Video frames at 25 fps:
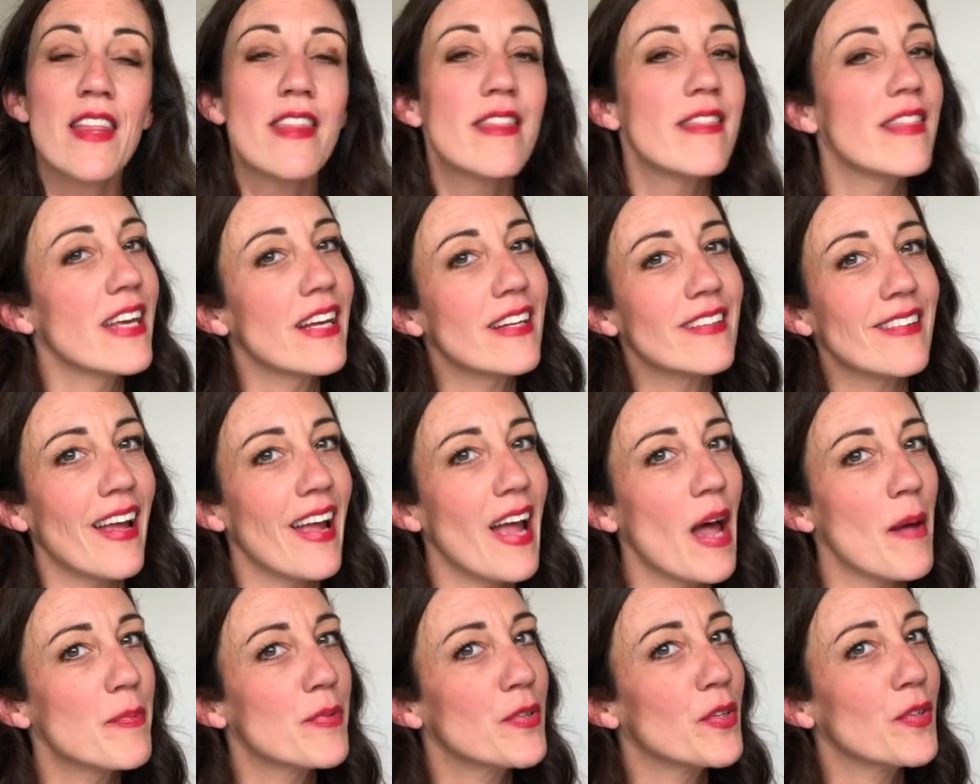Things I
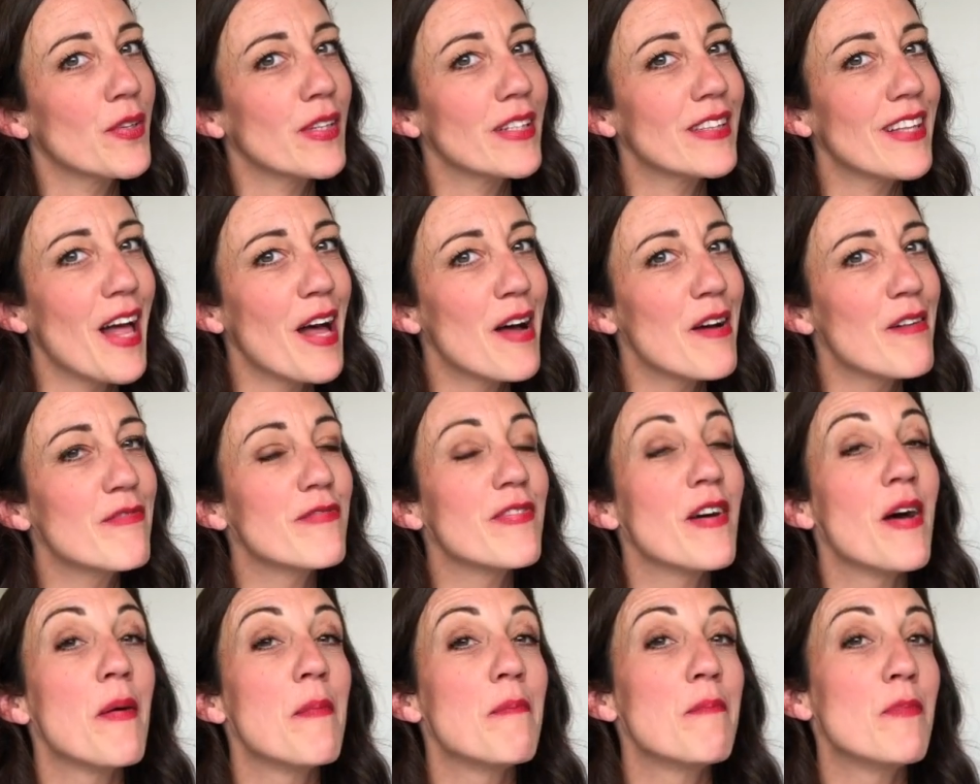absolutely love:
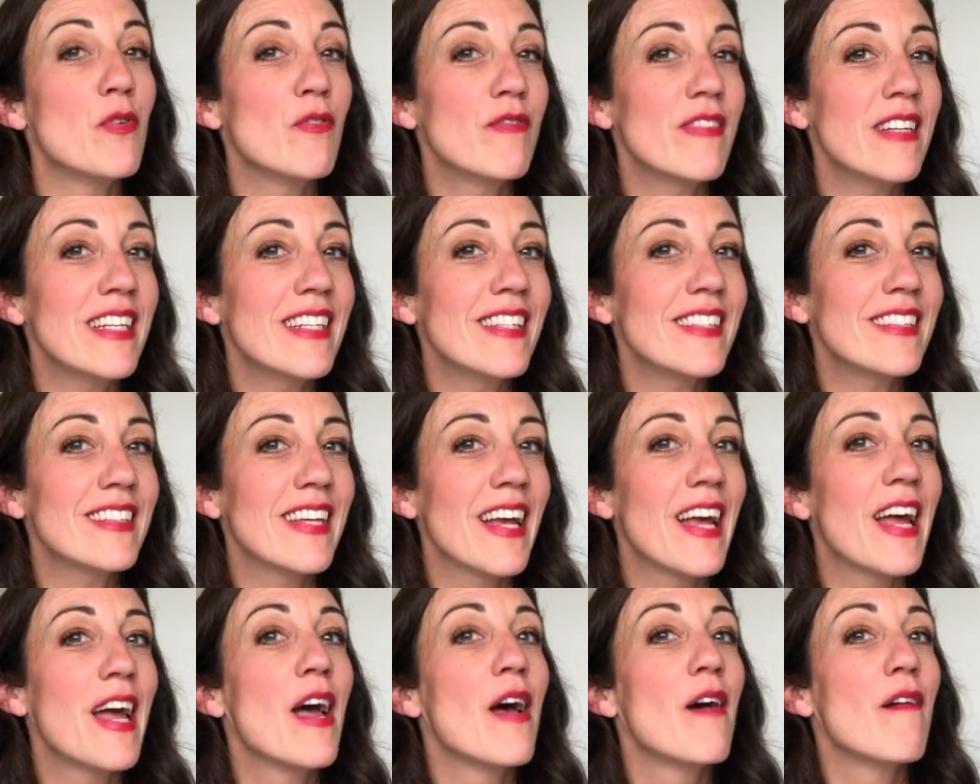movies,
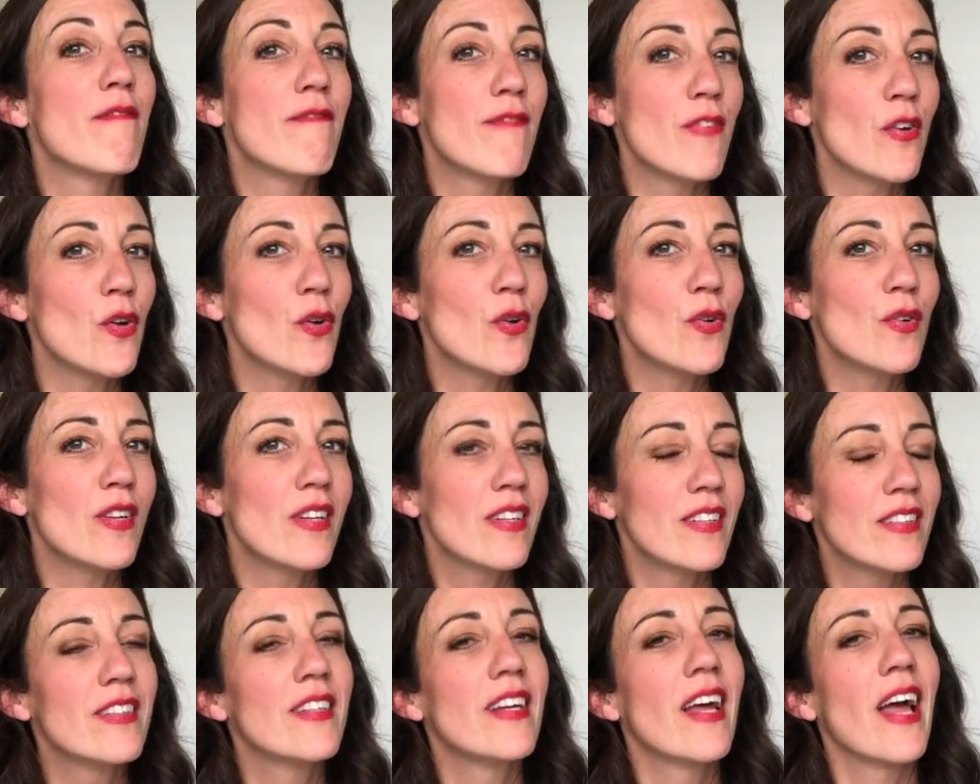food,
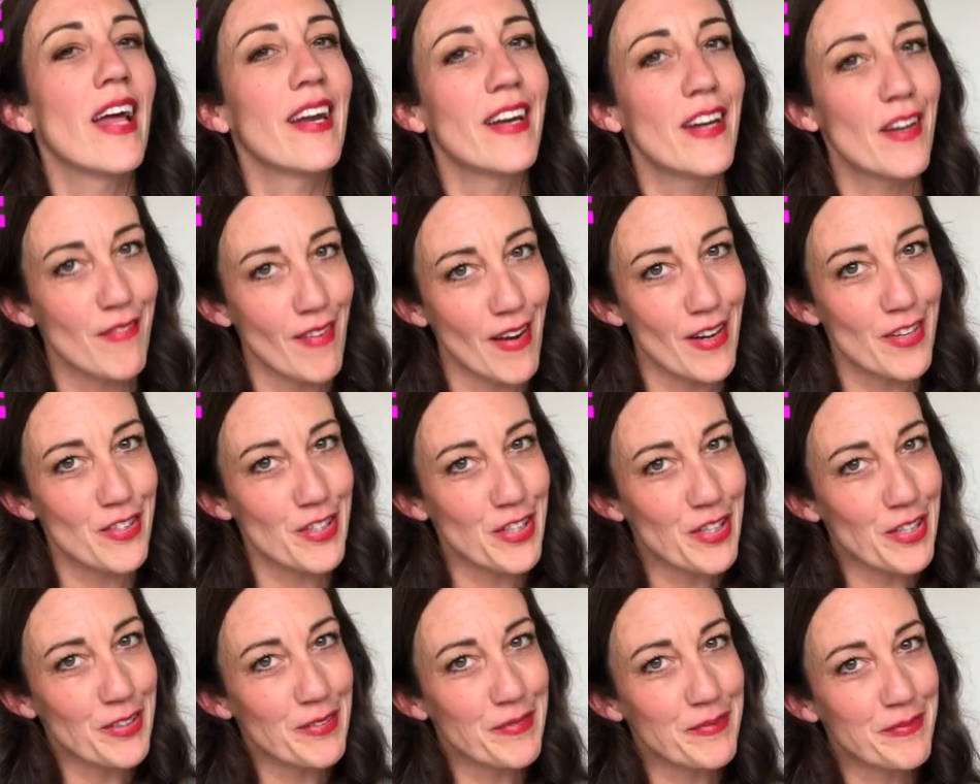and
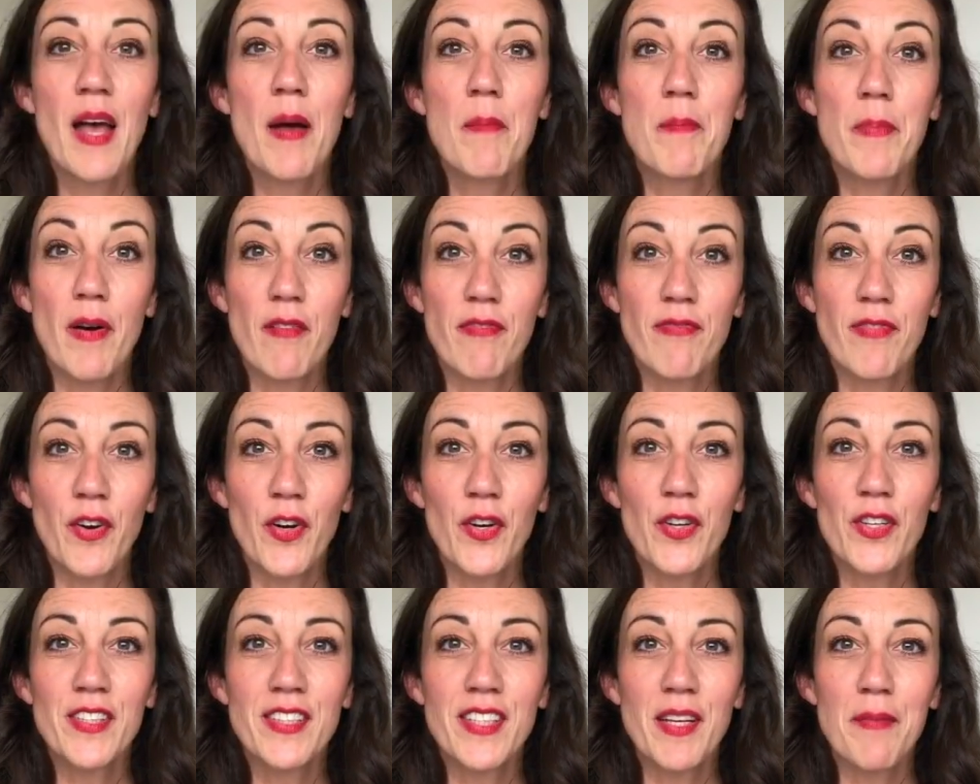adventure. But
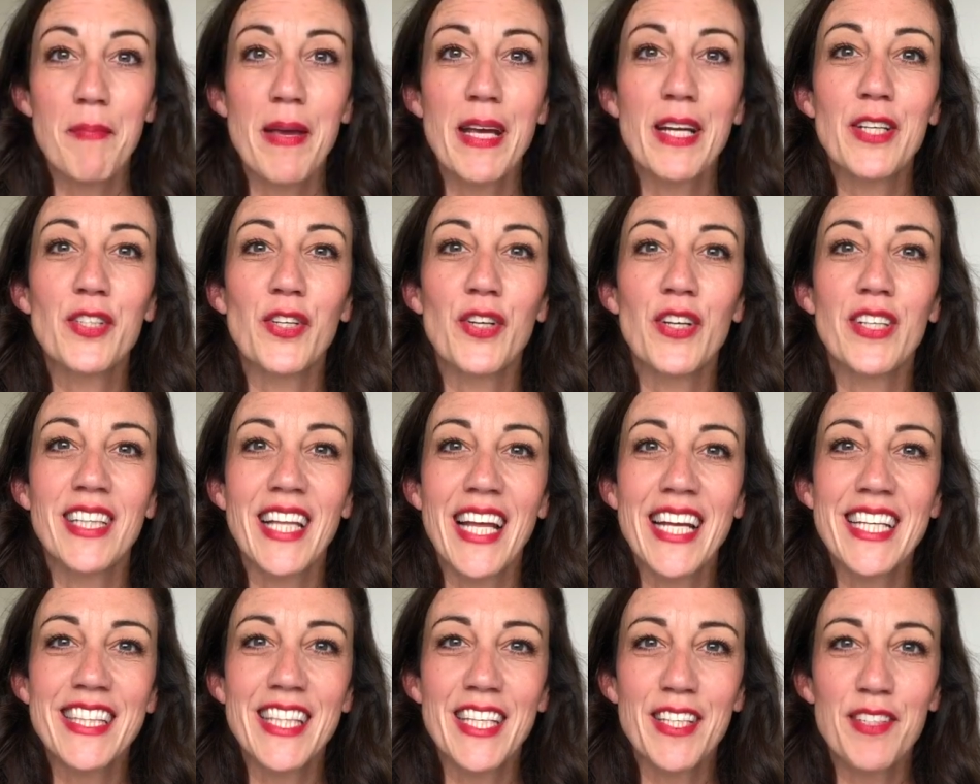first, make sure to
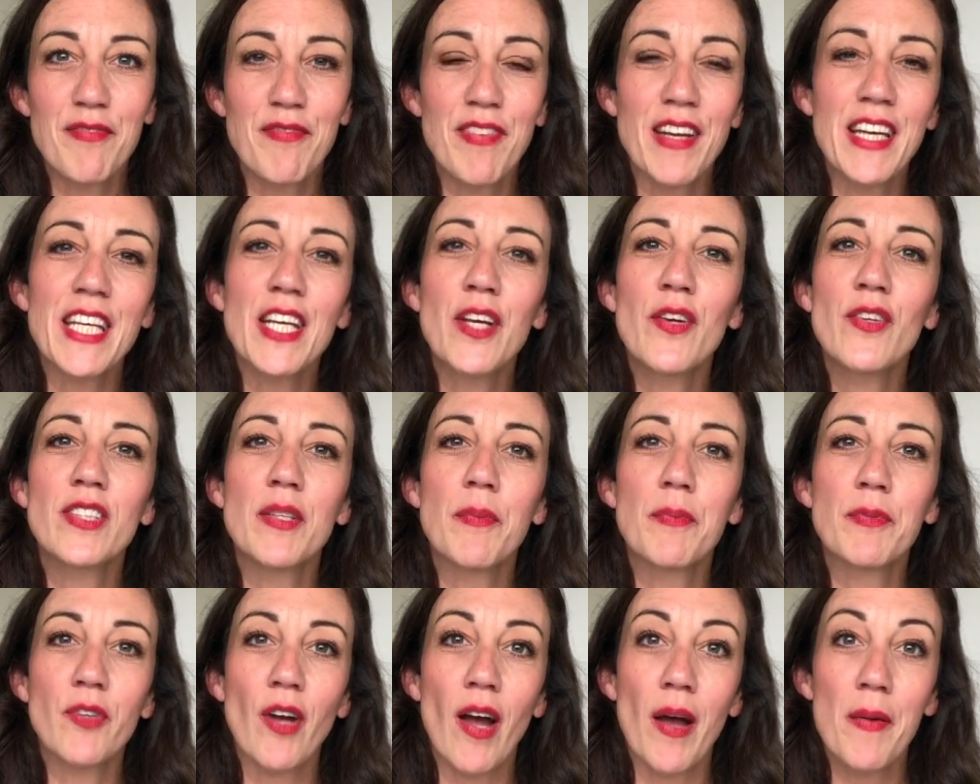like this video,
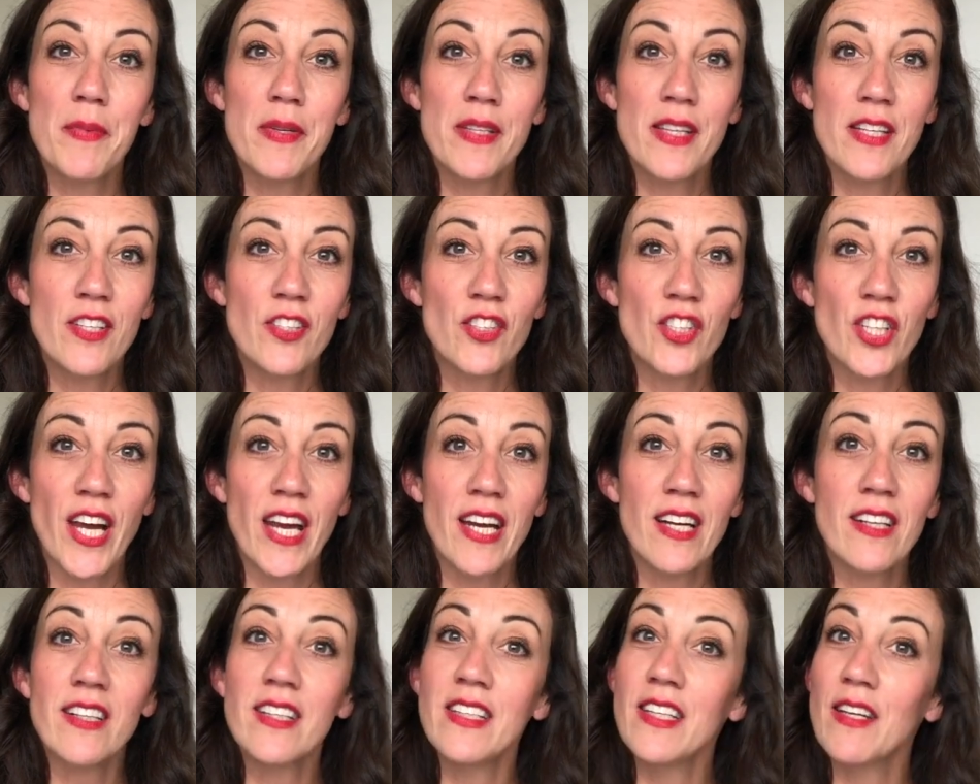subscribe to this
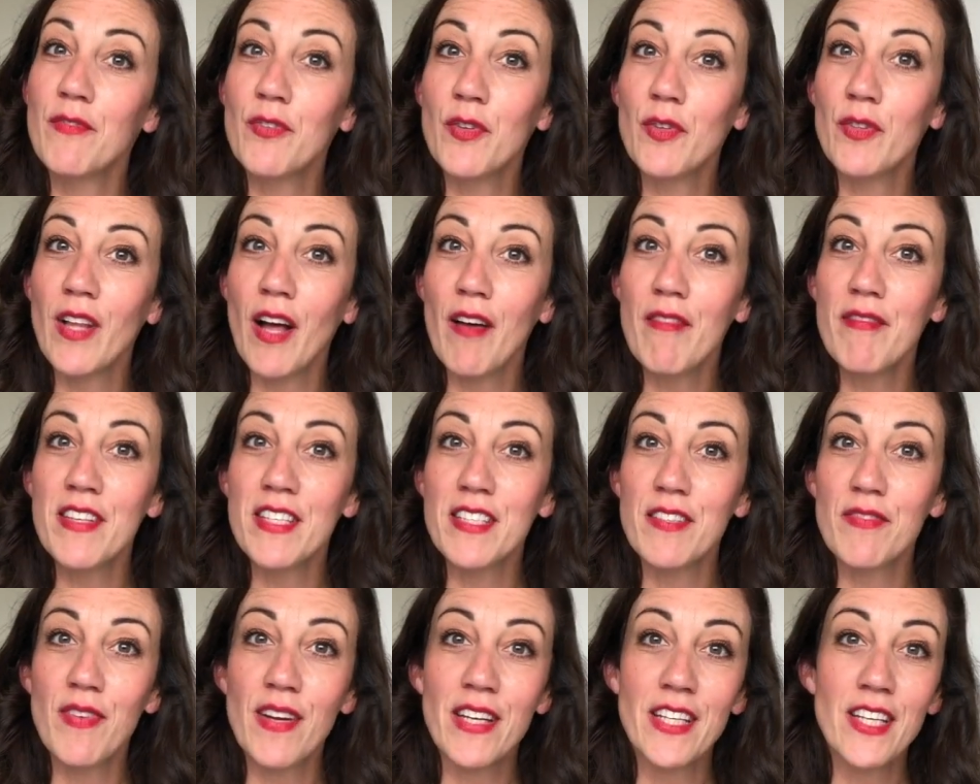channel, and if you love
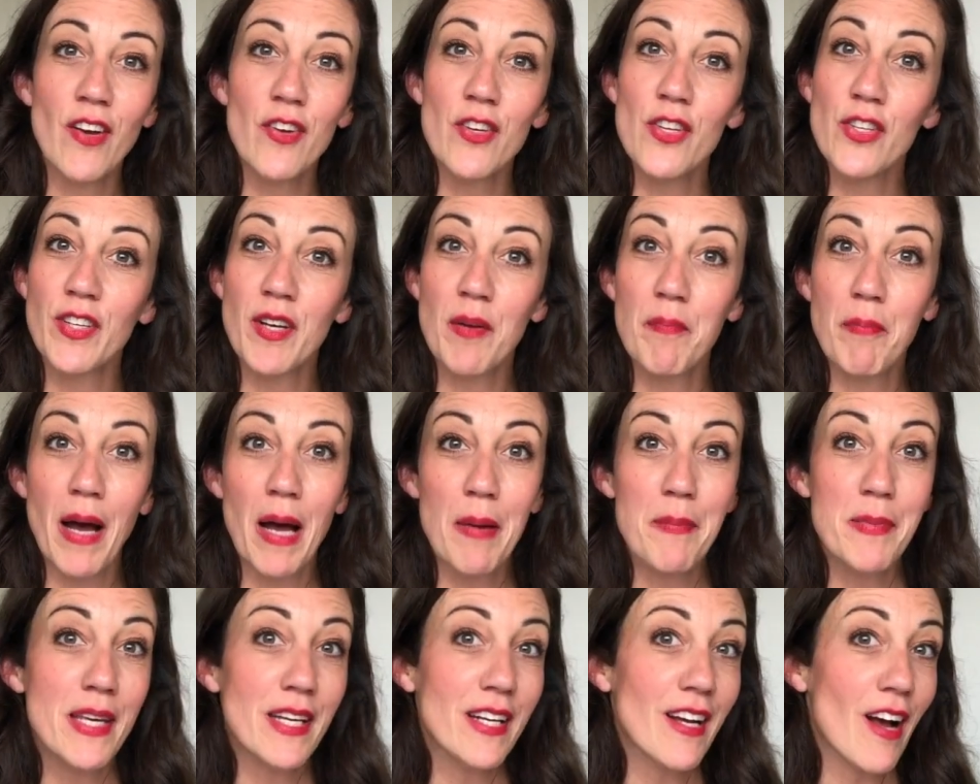this video, you can buy
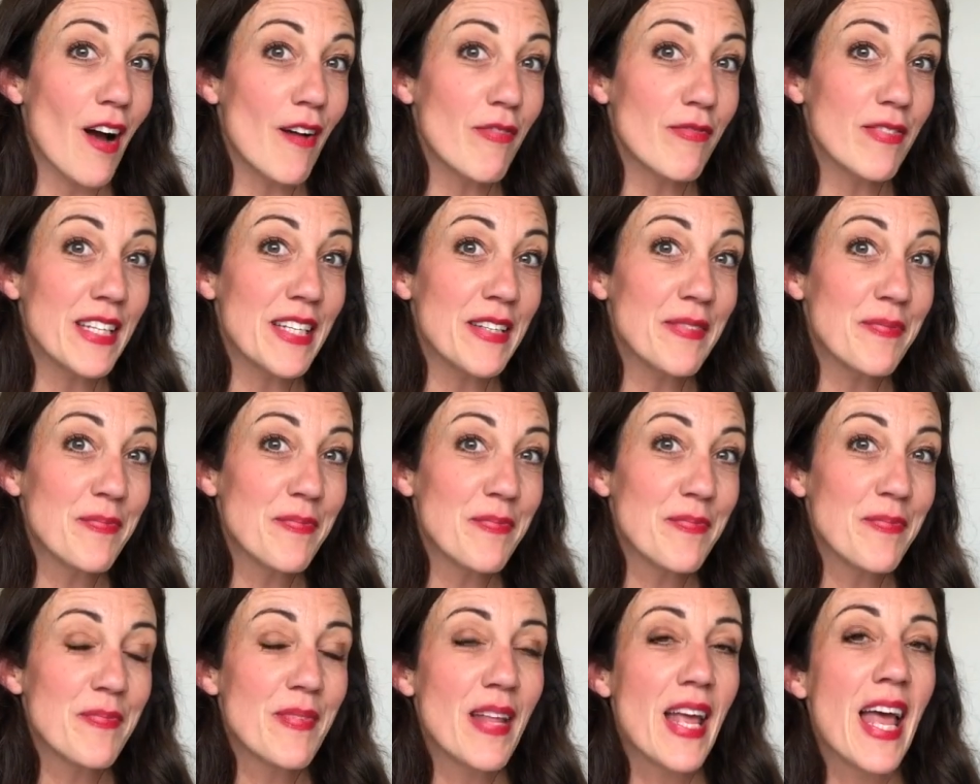me a coffee
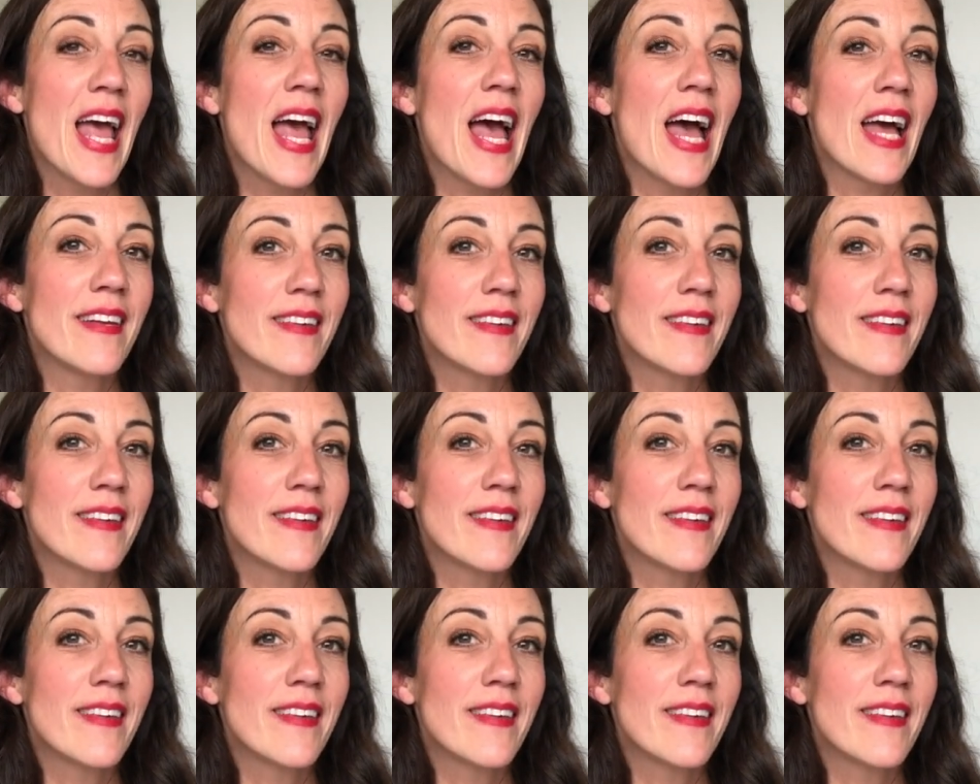at